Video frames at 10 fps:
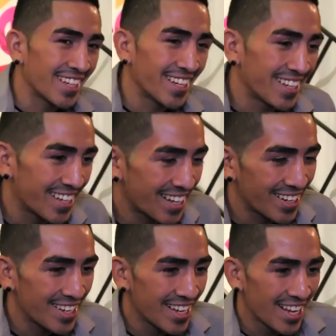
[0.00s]
yeah,
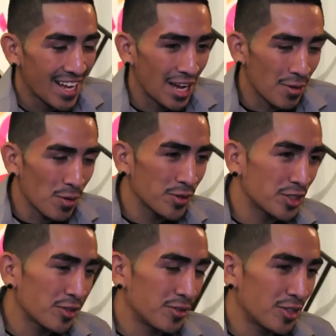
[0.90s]
I'm
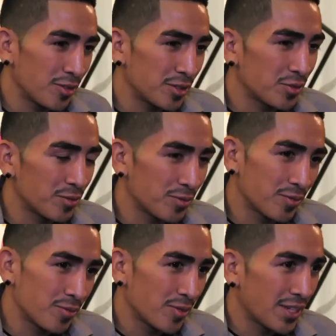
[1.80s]
always nervous
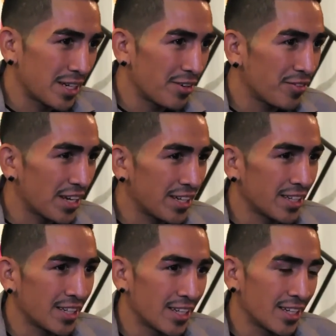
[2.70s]
in every fight.
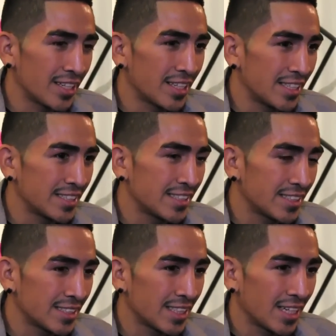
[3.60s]
Uh,
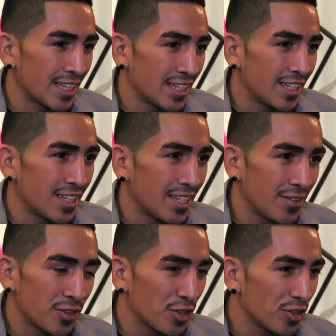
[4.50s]

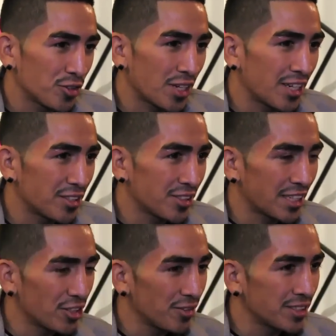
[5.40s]
even though you try not to
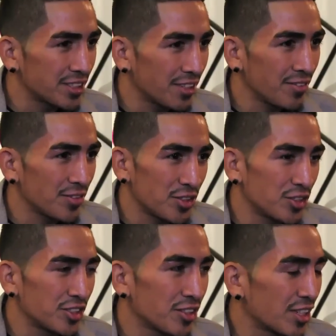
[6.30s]
get nervous stuff,
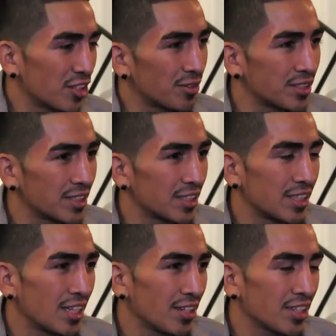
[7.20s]
you still get nervous.
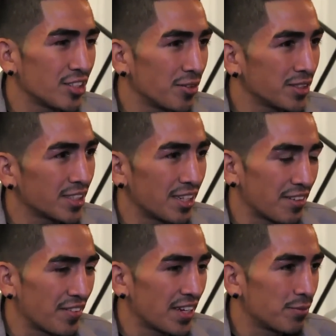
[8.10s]
Not nervous because
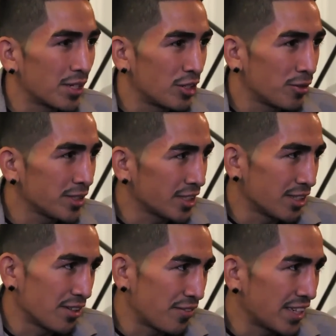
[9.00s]
of the fight, but nervous
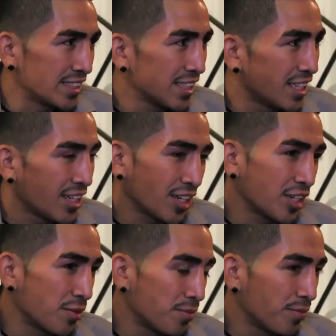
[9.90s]
because of the fans,
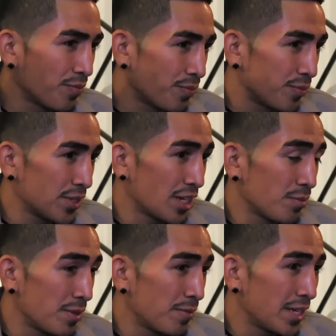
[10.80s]
because there are
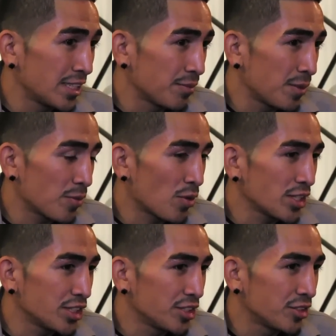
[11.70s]
millions of people
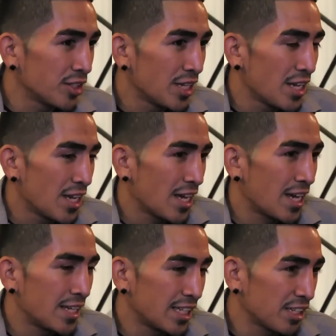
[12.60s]
watching you
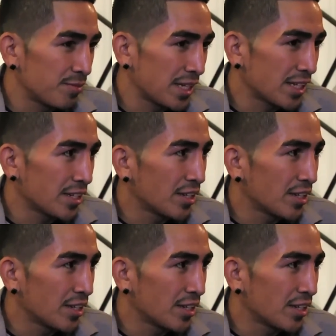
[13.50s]
and they expect